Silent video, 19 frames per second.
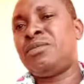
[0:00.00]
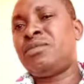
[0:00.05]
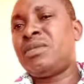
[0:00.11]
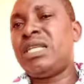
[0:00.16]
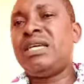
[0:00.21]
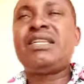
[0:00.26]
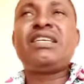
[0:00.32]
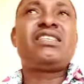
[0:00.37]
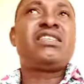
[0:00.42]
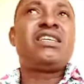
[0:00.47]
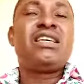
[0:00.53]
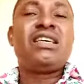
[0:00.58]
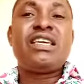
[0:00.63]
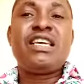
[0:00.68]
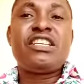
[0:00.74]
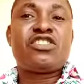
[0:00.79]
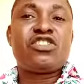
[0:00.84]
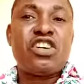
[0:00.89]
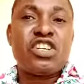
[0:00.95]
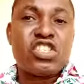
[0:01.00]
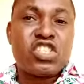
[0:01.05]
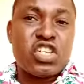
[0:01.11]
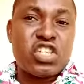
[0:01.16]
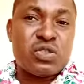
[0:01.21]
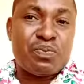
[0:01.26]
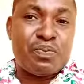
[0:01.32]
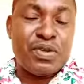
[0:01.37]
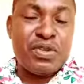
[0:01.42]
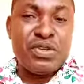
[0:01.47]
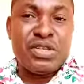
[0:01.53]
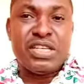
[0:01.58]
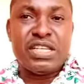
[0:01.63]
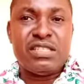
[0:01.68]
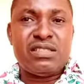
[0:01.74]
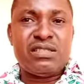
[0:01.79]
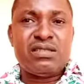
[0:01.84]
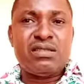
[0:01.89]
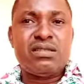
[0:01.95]
It is he's not just building
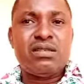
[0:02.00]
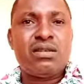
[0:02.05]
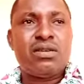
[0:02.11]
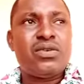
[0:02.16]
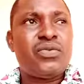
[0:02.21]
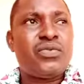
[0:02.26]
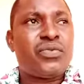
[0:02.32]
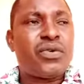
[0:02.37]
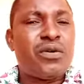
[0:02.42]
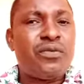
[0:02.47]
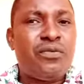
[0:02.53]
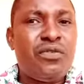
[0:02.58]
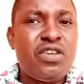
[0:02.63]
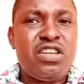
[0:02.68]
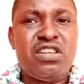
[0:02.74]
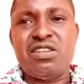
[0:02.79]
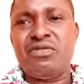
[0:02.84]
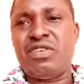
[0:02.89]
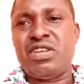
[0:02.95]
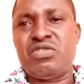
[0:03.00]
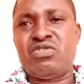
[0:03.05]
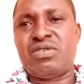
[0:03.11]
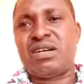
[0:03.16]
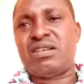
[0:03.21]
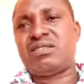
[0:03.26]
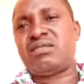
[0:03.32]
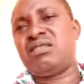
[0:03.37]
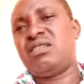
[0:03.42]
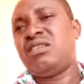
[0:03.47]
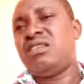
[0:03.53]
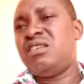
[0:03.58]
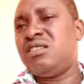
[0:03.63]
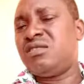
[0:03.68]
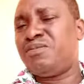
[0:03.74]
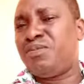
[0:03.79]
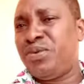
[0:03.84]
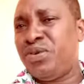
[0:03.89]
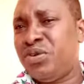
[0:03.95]
for few individuals, he's
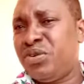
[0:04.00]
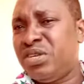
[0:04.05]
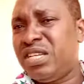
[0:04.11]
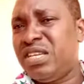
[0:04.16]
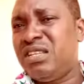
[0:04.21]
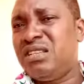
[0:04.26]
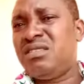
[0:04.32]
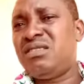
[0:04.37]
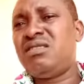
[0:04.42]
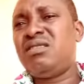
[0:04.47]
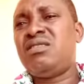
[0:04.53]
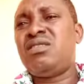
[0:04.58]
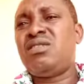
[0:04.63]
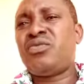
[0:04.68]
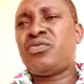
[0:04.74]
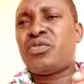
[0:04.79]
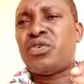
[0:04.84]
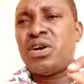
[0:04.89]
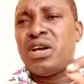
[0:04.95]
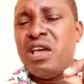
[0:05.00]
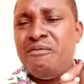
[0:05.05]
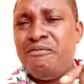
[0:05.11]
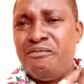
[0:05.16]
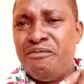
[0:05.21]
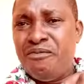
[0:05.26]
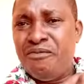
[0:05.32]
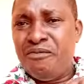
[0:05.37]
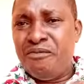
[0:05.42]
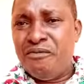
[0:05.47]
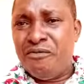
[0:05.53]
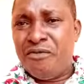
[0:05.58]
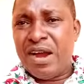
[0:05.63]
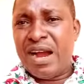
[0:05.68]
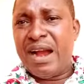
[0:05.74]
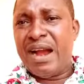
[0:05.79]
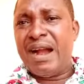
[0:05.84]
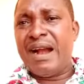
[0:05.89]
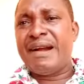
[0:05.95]
building for a
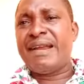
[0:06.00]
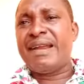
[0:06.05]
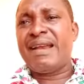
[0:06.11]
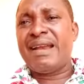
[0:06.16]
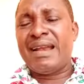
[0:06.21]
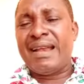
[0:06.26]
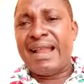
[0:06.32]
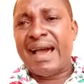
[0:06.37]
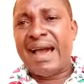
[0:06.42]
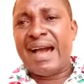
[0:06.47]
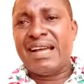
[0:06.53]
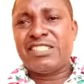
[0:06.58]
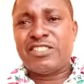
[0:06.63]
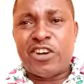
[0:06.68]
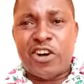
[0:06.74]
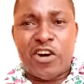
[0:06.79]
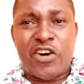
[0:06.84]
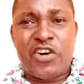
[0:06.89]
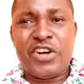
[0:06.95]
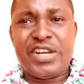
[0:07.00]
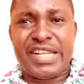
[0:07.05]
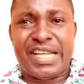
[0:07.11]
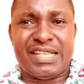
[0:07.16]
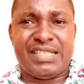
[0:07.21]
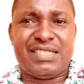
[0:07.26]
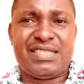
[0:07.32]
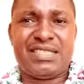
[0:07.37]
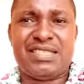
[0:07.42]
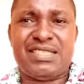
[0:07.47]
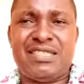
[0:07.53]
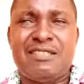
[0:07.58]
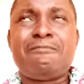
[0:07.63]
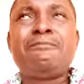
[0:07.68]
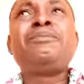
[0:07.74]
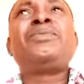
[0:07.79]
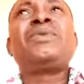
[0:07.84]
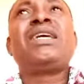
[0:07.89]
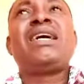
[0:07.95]
very large audience.
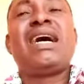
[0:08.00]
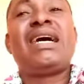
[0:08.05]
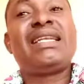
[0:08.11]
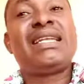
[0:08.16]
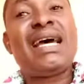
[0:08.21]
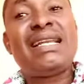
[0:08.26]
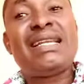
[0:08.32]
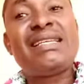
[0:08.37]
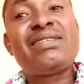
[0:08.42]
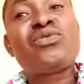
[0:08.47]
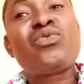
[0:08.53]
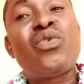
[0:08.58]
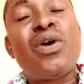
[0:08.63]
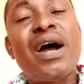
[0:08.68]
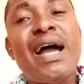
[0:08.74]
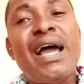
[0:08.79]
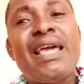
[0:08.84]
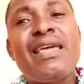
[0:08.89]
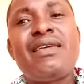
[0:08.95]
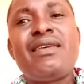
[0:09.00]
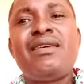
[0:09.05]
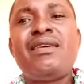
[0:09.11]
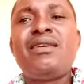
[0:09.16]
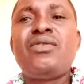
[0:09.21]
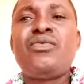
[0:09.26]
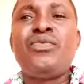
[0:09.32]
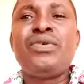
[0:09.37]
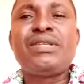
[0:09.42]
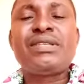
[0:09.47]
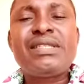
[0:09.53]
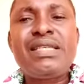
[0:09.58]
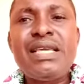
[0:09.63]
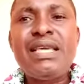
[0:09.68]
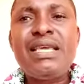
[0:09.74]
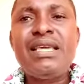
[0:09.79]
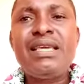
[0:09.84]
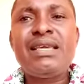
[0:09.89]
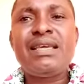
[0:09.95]
And that is why we
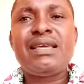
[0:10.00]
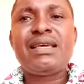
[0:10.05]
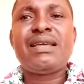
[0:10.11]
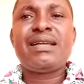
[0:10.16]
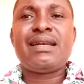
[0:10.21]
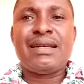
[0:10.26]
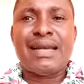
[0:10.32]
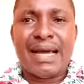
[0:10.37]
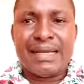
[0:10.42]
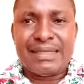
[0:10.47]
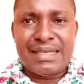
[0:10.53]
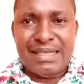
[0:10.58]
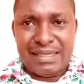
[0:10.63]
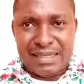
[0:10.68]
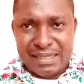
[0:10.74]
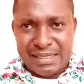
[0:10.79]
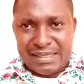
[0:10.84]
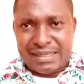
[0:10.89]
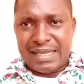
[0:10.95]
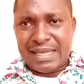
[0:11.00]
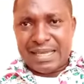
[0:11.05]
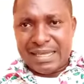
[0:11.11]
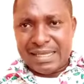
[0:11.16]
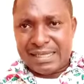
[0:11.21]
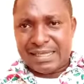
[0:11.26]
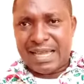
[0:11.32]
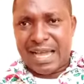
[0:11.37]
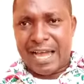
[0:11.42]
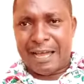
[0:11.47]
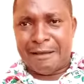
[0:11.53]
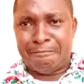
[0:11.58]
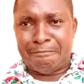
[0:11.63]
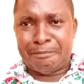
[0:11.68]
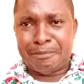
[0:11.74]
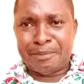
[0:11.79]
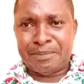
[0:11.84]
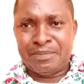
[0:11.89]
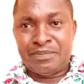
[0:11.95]
see that it is taking time.
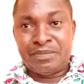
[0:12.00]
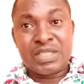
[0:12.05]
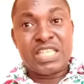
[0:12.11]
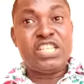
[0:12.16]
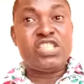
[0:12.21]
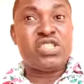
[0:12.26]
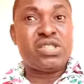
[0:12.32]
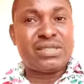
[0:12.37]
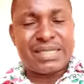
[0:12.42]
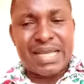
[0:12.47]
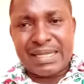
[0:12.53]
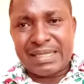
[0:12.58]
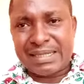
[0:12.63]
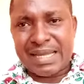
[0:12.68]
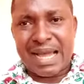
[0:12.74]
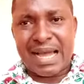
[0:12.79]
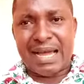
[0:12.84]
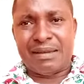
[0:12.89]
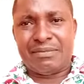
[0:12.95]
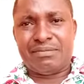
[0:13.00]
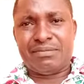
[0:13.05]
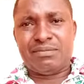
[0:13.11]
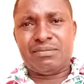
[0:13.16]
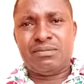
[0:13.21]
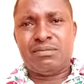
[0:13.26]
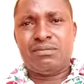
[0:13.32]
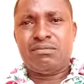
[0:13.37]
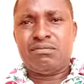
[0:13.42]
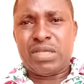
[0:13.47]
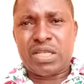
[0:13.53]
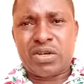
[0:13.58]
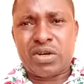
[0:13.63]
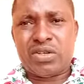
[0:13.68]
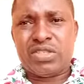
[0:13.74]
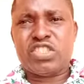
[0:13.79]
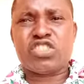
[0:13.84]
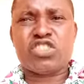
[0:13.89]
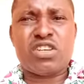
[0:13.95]
It should take time because
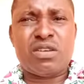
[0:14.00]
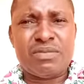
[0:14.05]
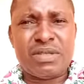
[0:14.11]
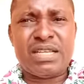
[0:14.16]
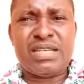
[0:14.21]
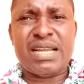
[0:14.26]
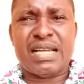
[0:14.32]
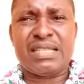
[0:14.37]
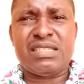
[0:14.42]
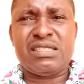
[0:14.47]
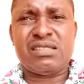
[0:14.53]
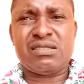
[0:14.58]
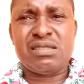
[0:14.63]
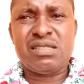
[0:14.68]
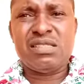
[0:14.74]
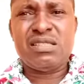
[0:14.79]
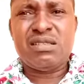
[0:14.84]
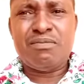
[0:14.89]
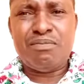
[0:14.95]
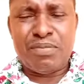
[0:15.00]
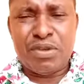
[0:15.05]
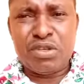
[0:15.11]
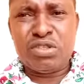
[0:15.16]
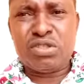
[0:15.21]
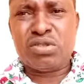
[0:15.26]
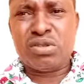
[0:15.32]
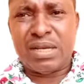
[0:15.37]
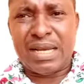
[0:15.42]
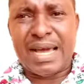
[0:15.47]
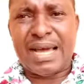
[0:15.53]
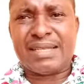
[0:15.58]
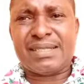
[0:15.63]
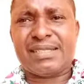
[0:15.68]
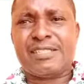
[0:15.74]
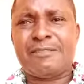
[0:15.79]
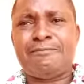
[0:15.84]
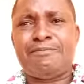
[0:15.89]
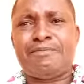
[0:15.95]
it's something that is built to last.